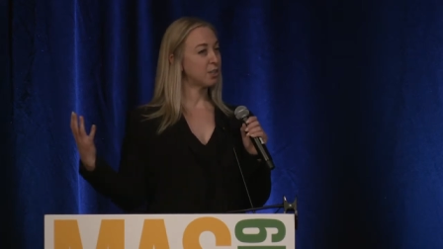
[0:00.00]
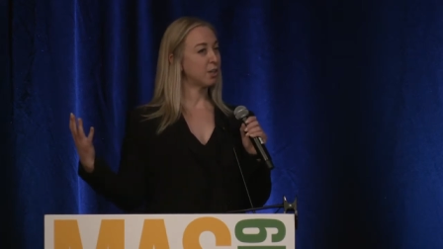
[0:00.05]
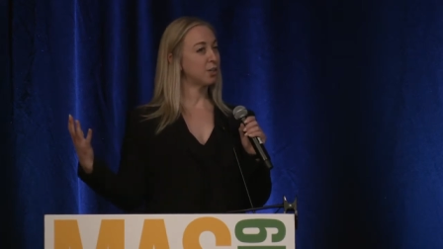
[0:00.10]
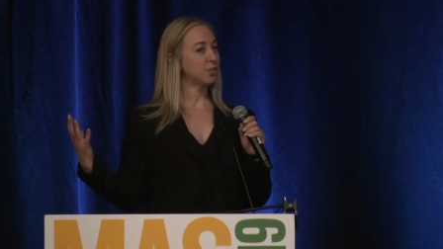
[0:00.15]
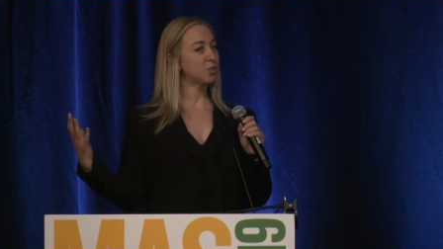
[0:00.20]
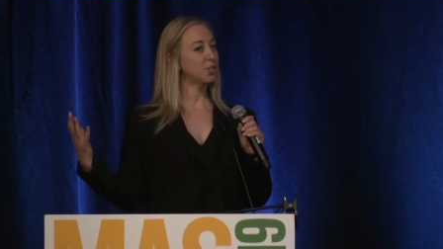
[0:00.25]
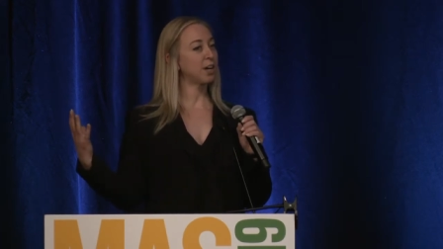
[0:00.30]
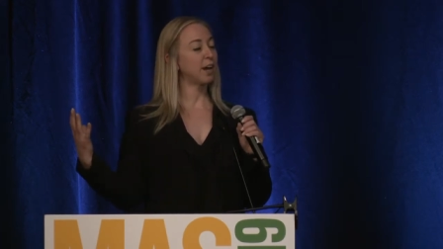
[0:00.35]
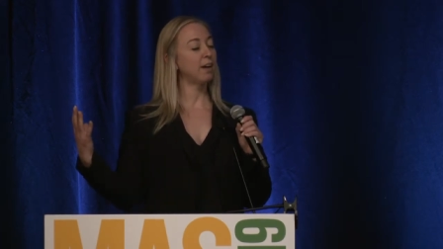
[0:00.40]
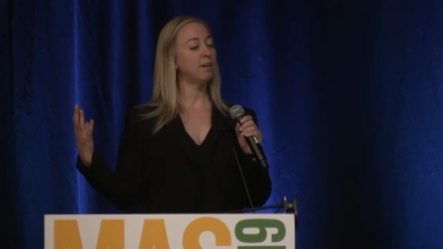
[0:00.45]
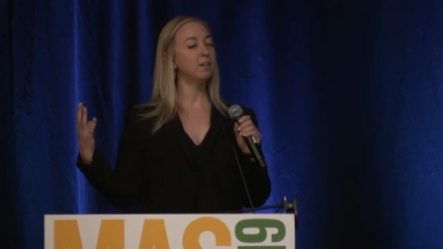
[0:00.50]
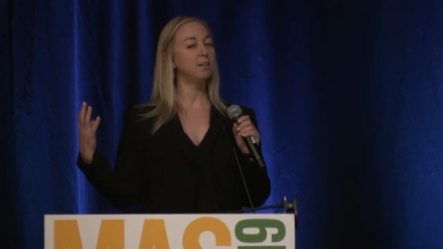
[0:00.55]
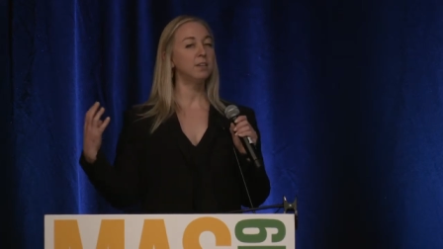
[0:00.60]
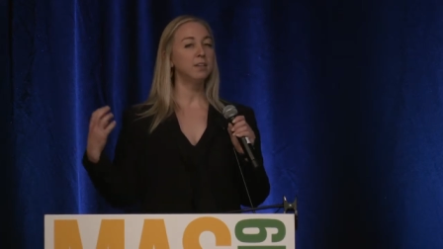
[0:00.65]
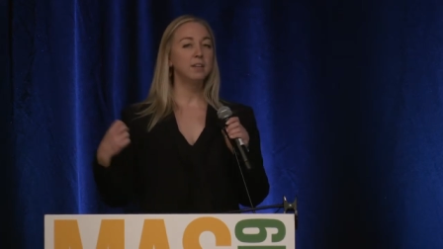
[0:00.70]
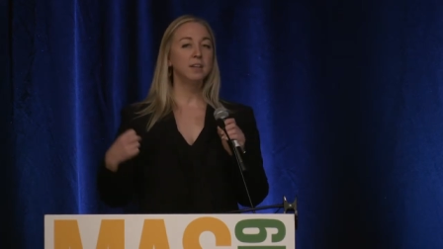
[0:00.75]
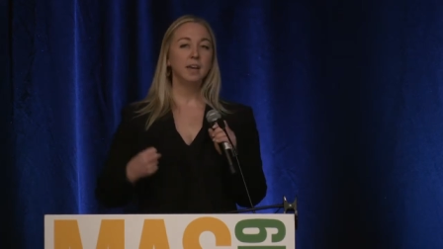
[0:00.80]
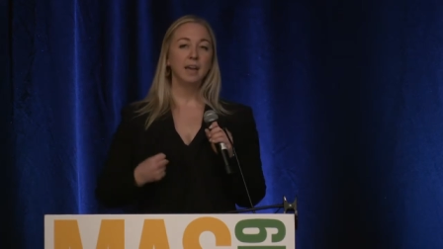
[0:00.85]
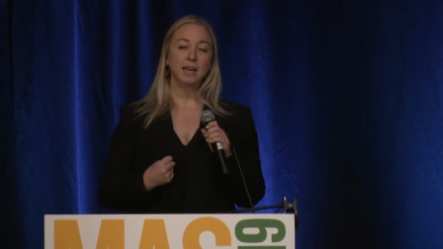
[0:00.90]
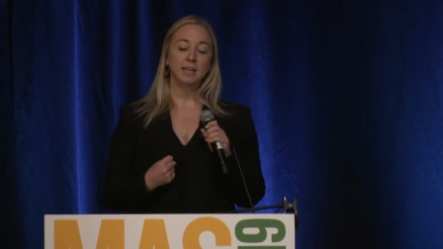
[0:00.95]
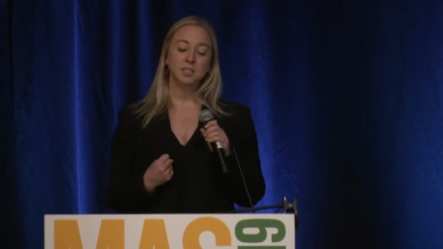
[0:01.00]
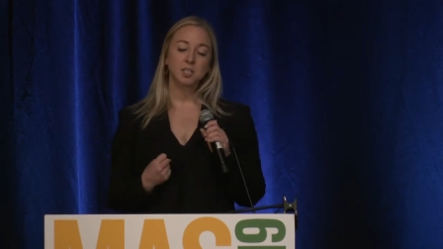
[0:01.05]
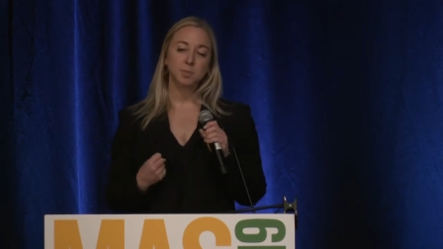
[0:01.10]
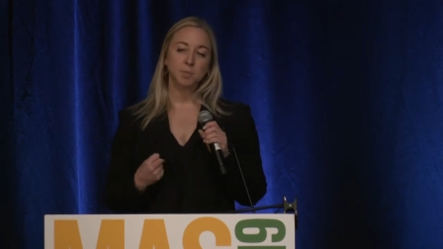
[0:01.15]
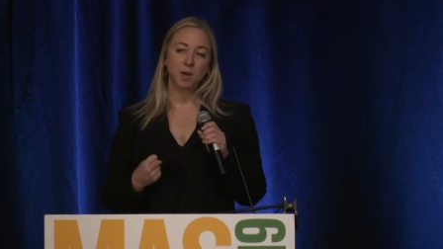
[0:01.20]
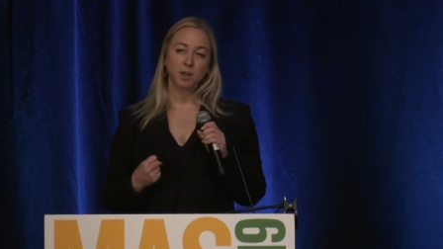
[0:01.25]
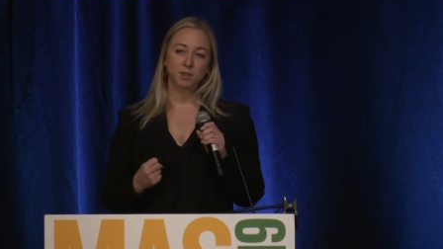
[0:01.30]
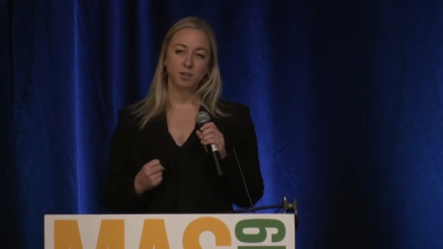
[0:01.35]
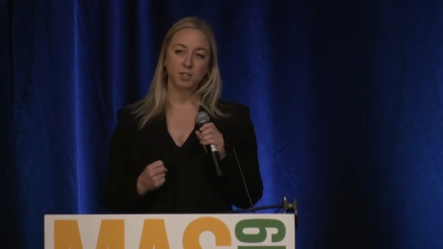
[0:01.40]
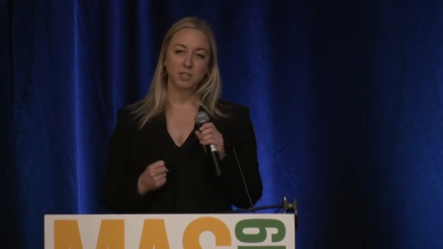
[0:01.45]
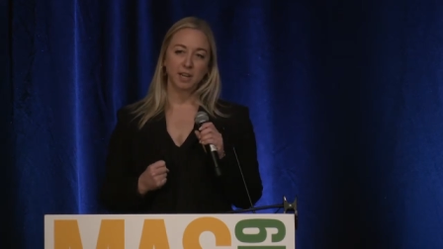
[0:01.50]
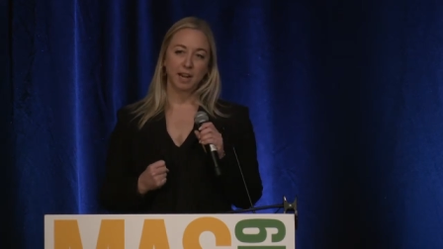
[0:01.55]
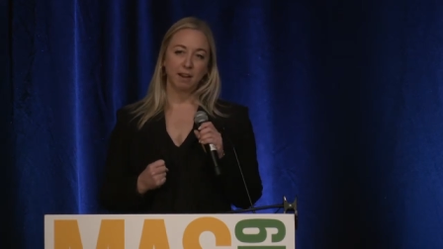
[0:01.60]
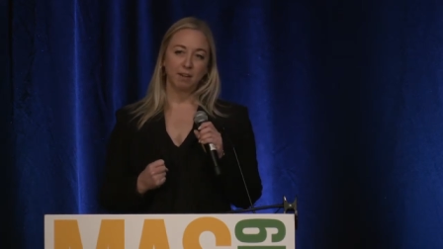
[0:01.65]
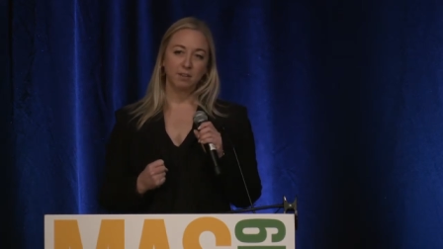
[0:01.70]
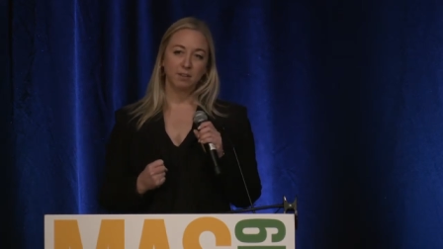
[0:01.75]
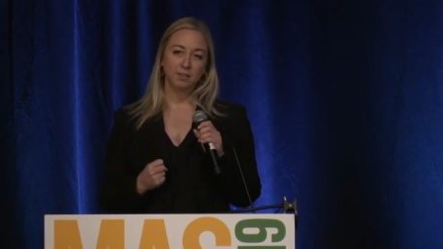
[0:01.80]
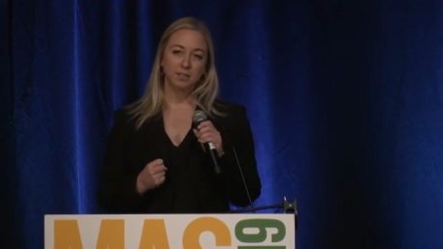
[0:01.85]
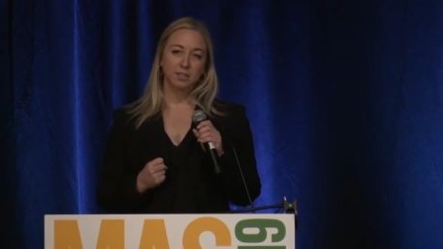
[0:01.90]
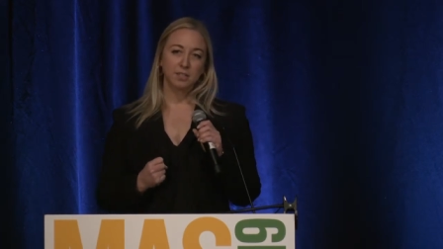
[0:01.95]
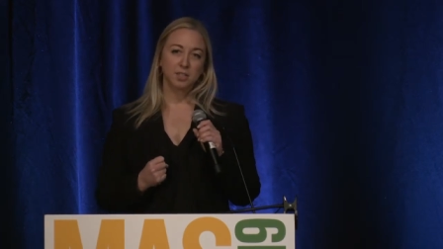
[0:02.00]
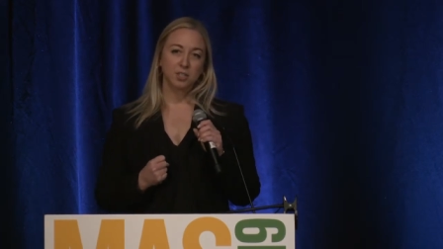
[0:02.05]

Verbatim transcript: large scale and smaller scale,